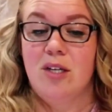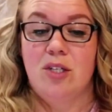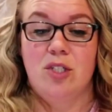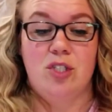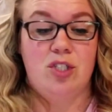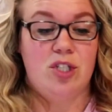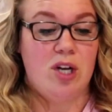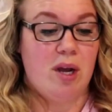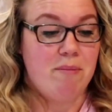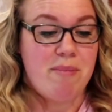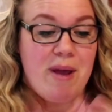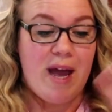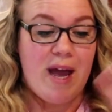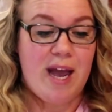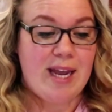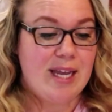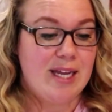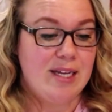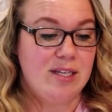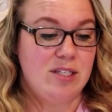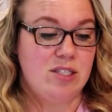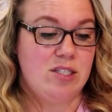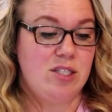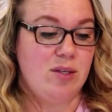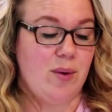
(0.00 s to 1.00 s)
jump back
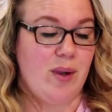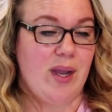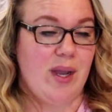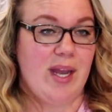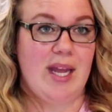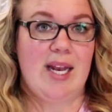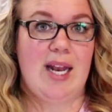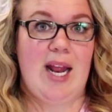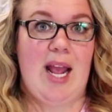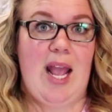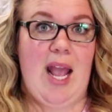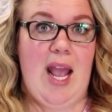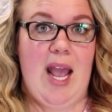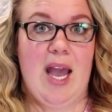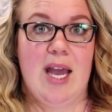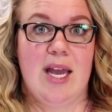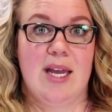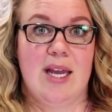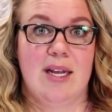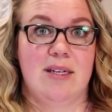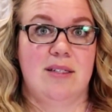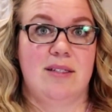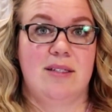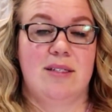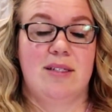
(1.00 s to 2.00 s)
into it
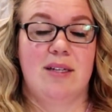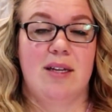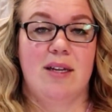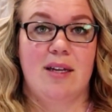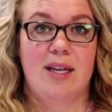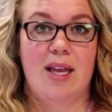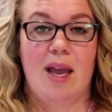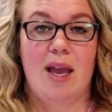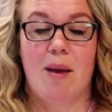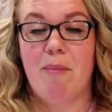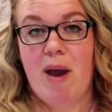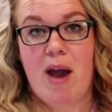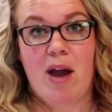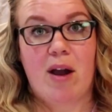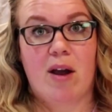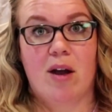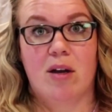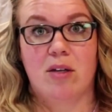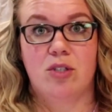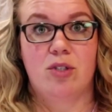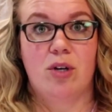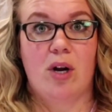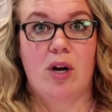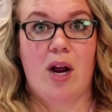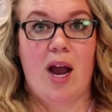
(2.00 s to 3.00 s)
and get back
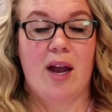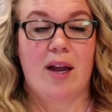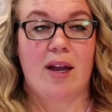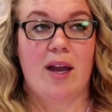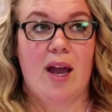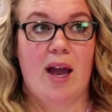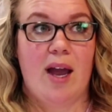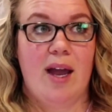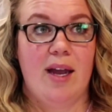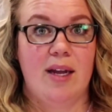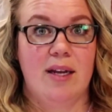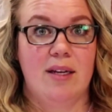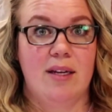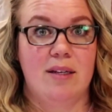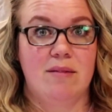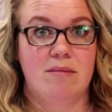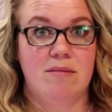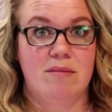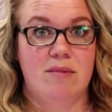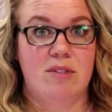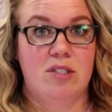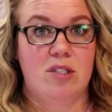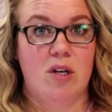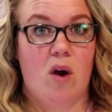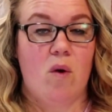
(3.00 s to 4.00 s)
on track. I
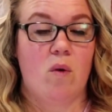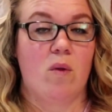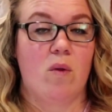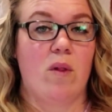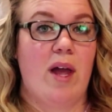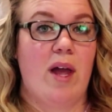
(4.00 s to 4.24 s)
don't